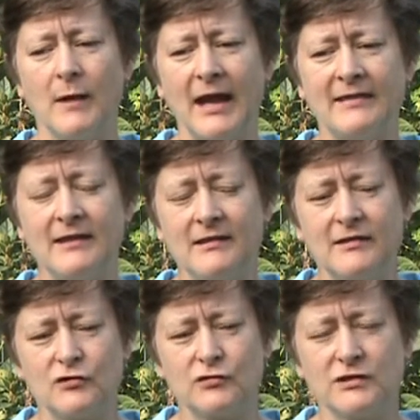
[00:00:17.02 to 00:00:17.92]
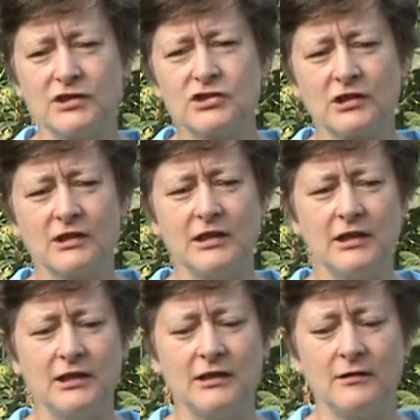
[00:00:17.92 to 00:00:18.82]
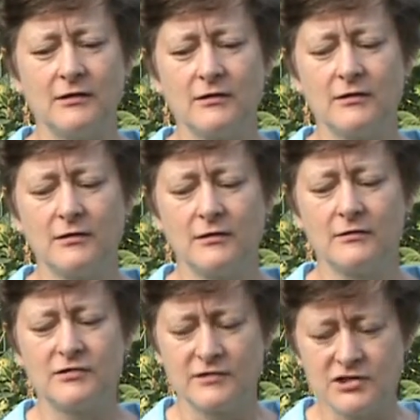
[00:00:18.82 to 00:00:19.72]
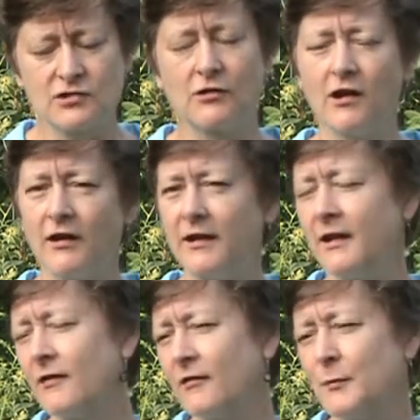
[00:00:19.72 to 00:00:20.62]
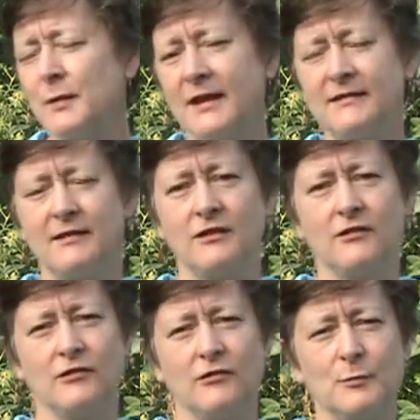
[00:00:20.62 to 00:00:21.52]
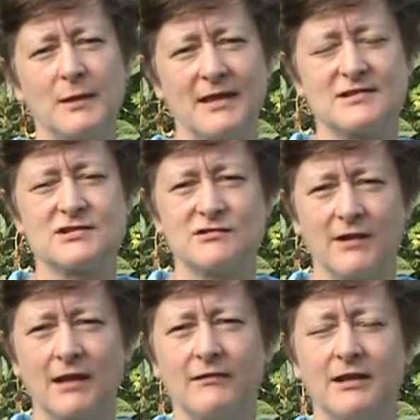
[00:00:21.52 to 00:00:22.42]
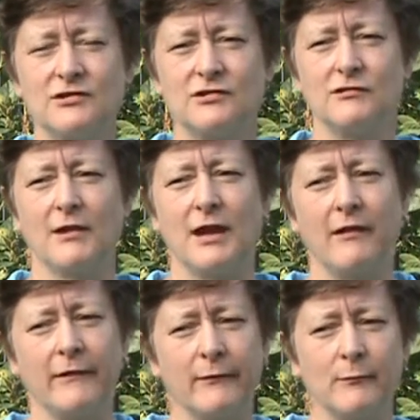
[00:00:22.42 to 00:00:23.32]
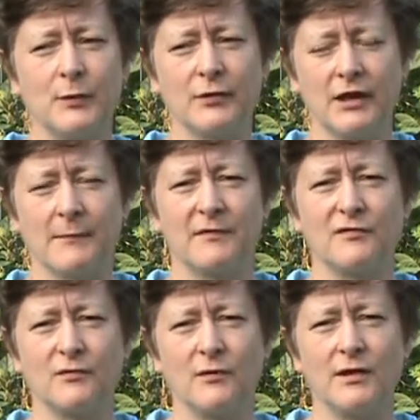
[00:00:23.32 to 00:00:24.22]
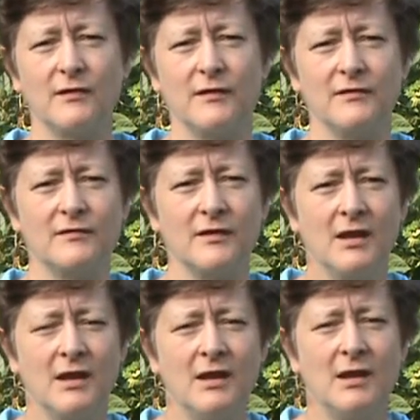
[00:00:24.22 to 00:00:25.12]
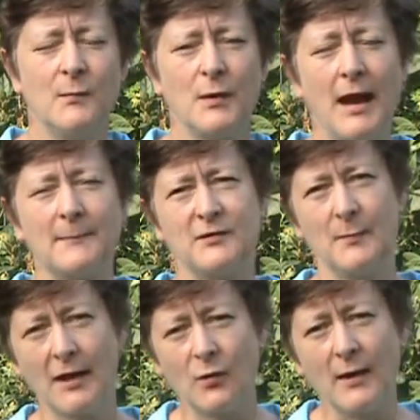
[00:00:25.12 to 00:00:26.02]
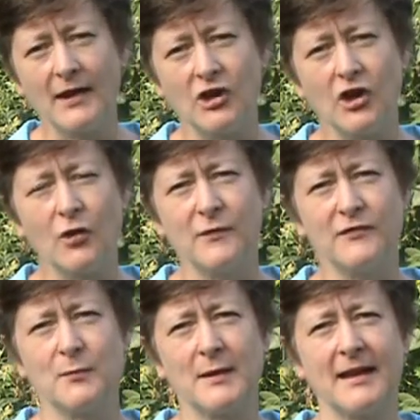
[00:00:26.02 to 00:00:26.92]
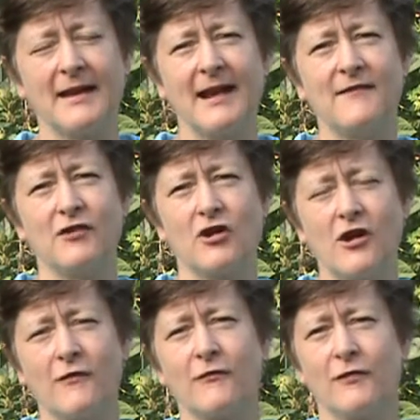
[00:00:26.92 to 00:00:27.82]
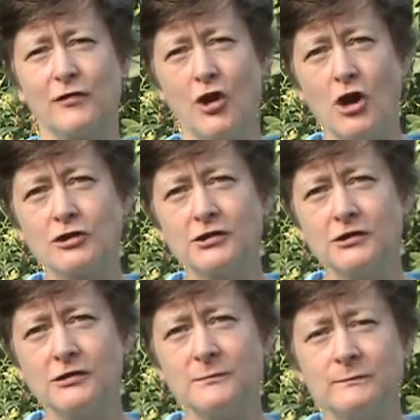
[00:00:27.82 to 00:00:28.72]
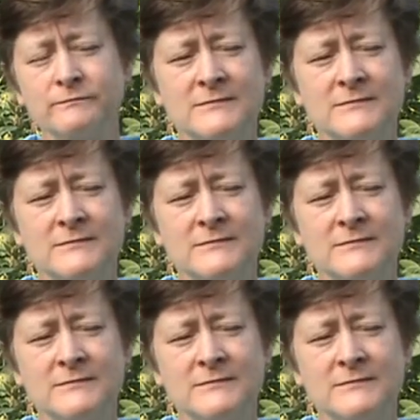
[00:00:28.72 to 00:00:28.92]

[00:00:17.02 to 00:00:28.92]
I think that traditional gardening, or planting your plants directly into the ground and building up the soil, is perhaps a better way to go if you're planning to have a garden for the long term.